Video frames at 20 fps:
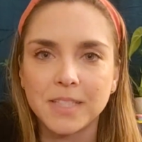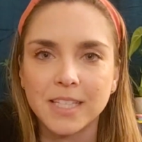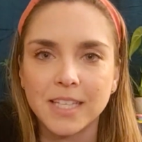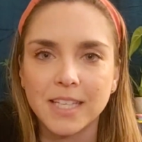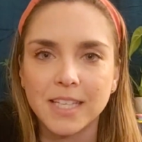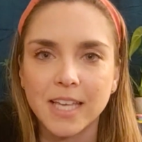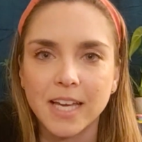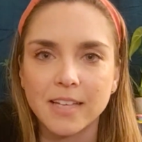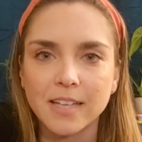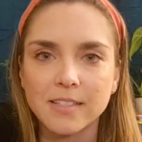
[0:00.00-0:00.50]

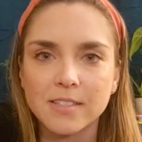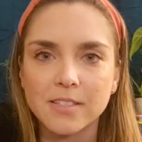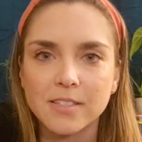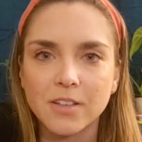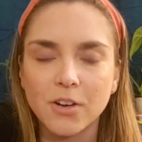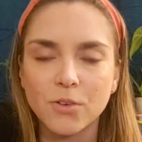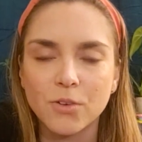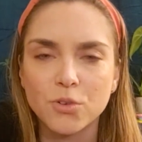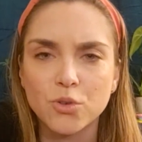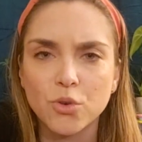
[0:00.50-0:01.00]
Yes.
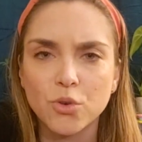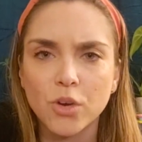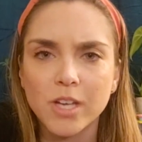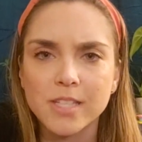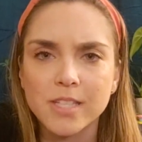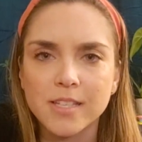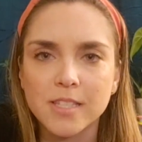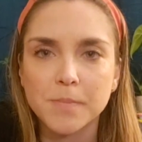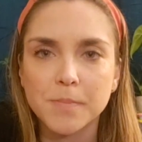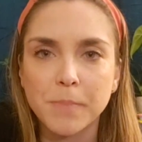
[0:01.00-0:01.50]
Oh, Troy
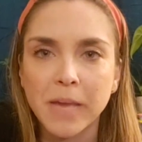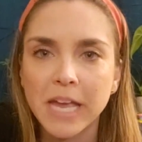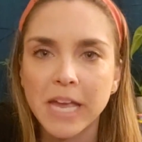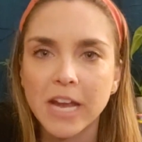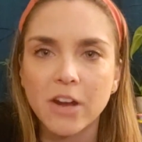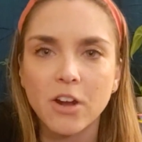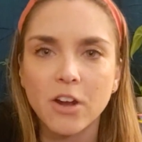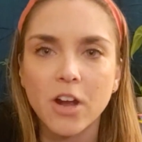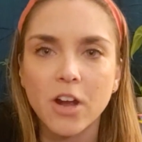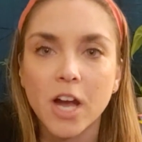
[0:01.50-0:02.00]
says
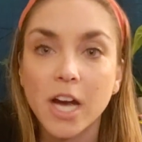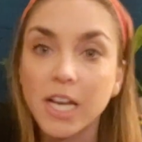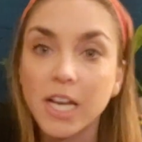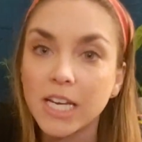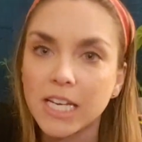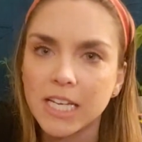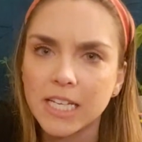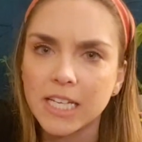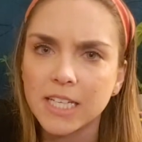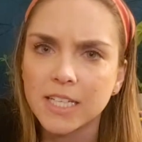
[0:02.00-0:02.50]
pear
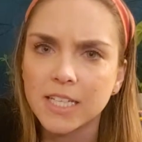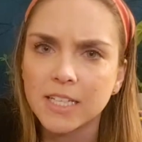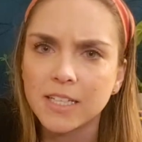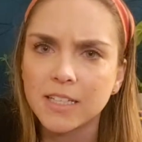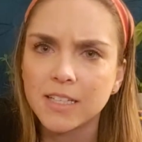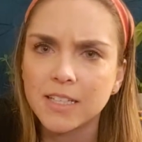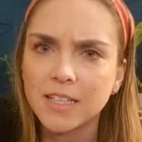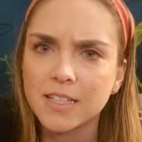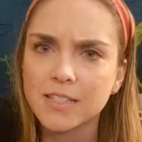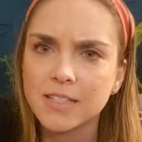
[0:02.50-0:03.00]
honey
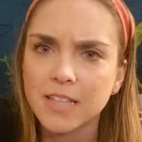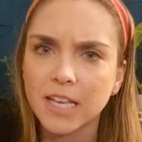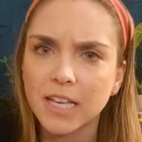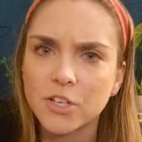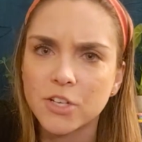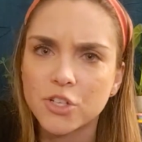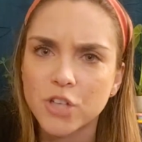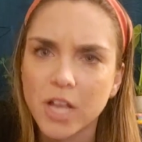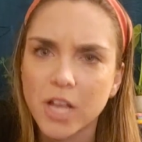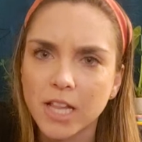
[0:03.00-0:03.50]
is like
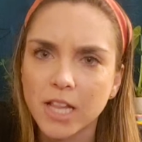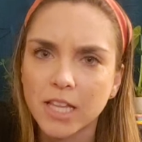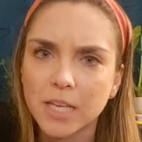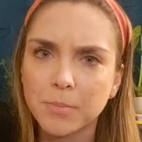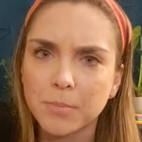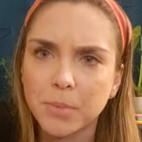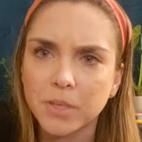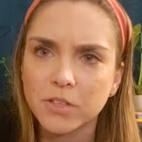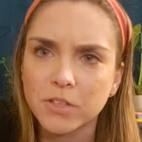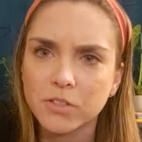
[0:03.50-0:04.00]
jelly
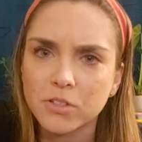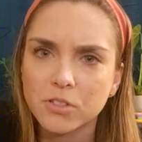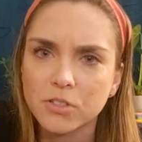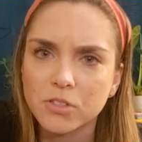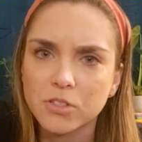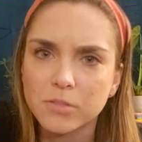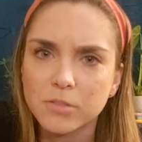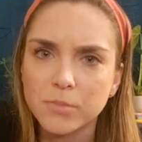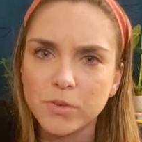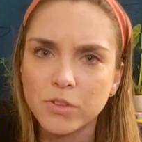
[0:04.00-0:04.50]
but
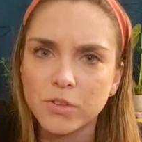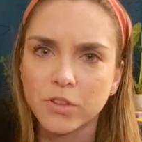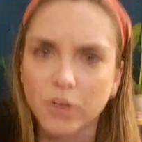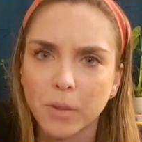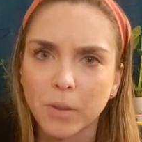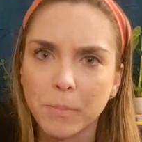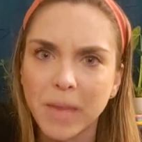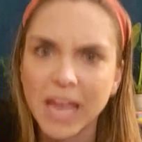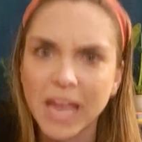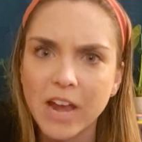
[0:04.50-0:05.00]
smoother.
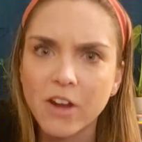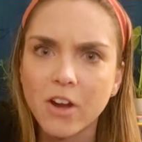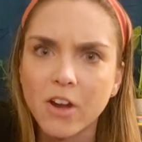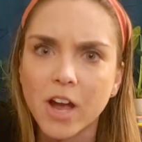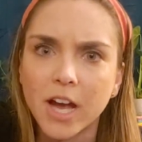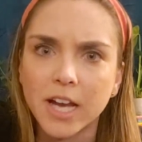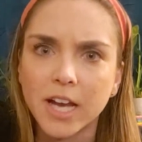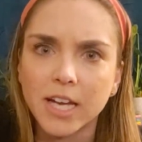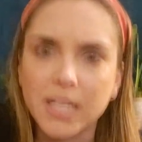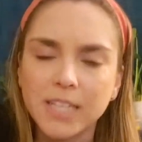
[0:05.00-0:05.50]
Pear
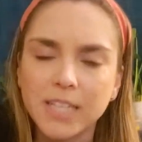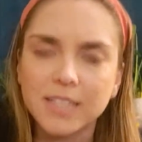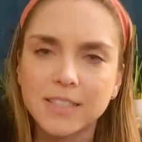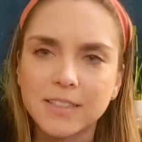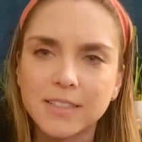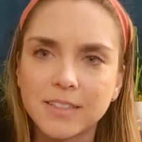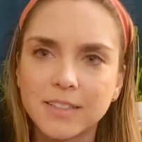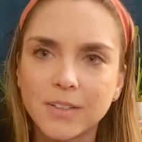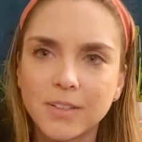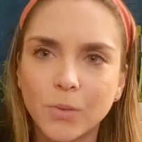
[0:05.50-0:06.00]
honey?
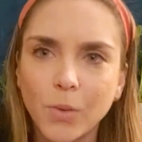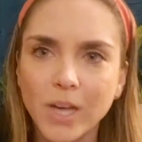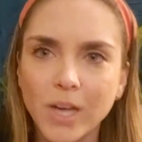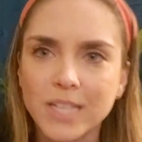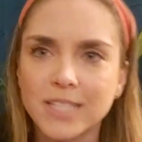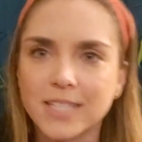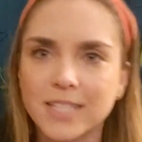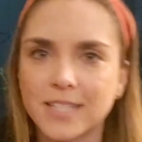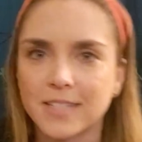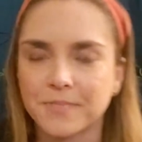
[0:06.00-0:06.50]

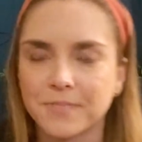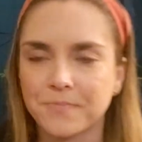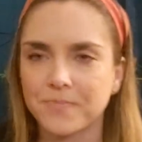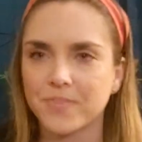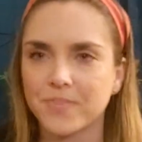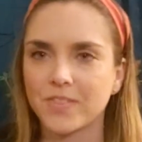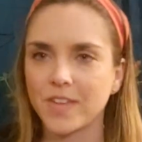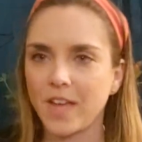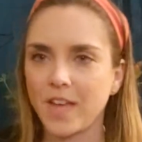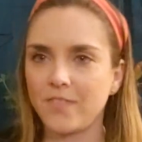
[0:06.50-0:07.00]
What?
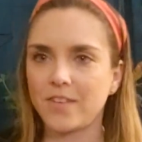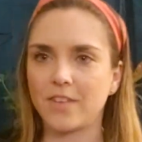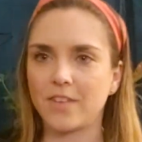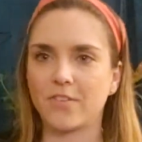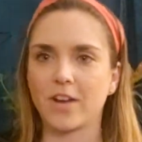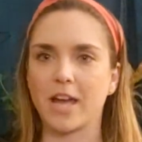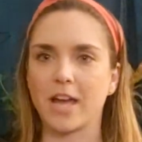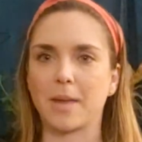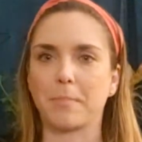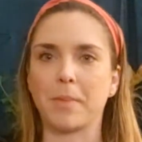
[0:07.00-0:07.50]
I've never
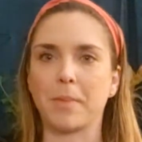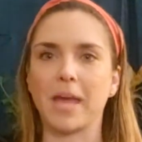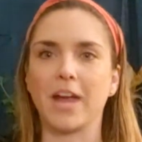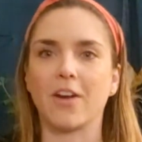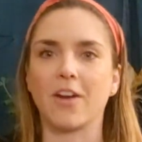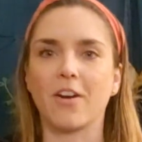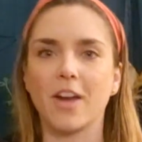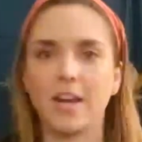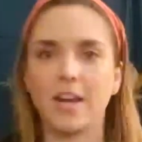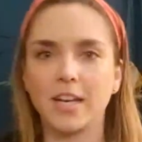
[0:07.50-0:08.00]
had
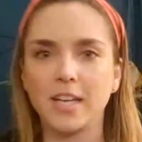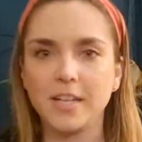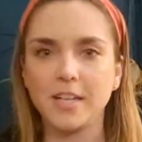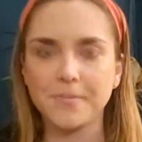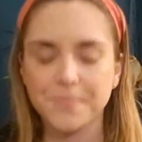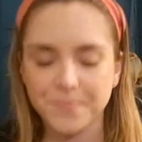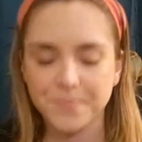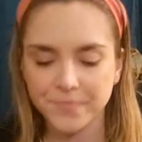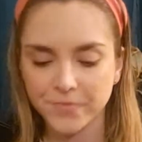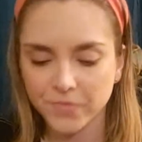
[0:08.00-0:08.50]
pear honey.
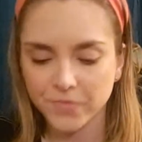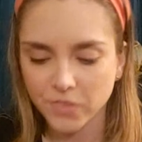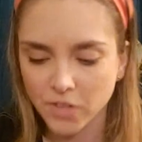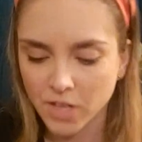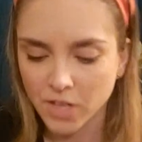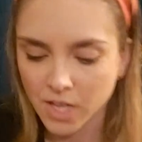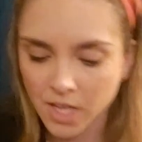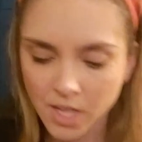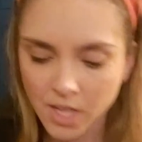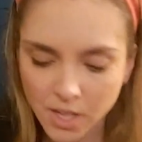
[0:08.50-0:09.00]

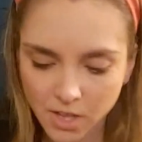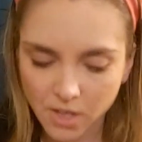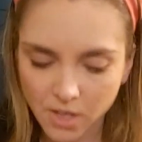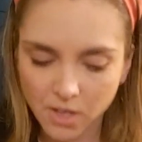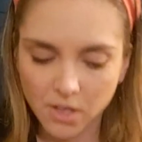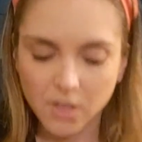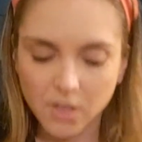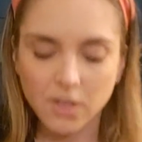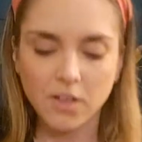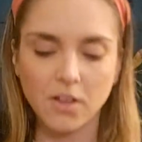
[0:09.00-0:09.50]

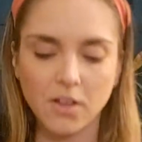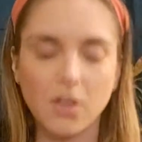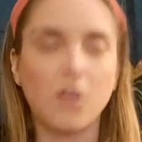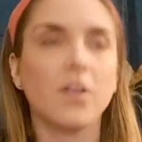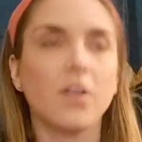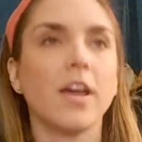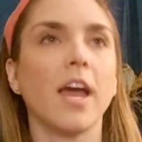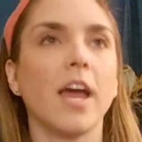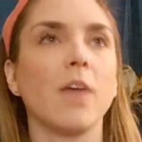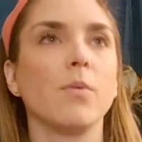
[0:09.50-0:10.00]

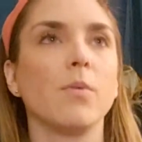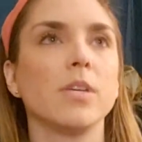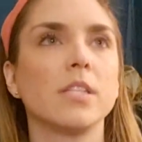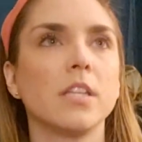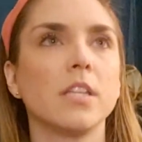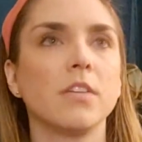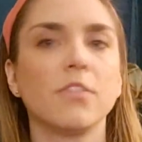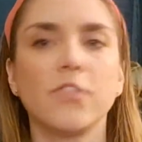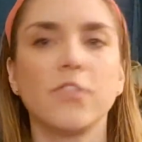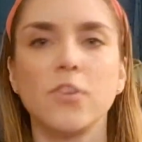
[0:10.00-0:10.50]
Okay, we still
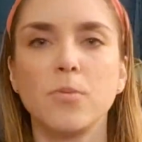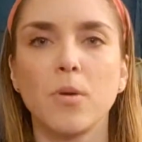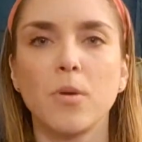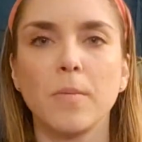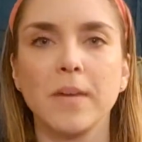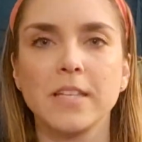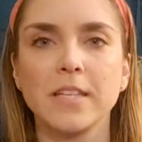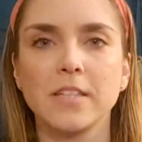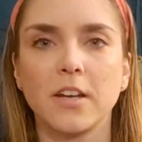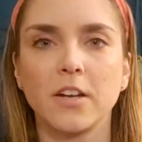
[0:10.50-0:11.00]
have a few more
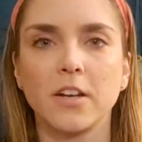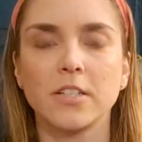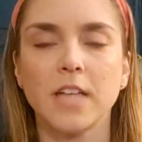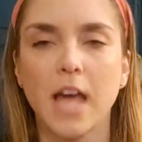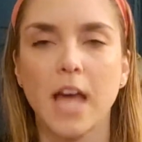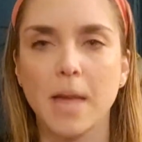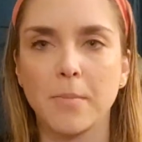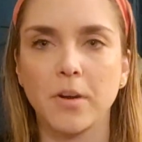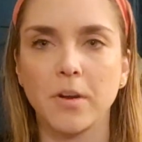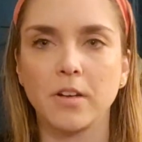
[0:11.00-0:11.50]
minutes on our
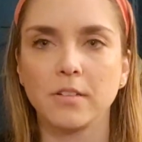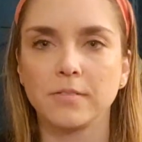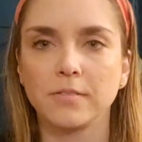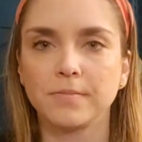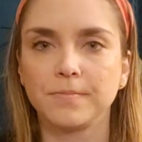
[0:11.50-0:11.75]
timer.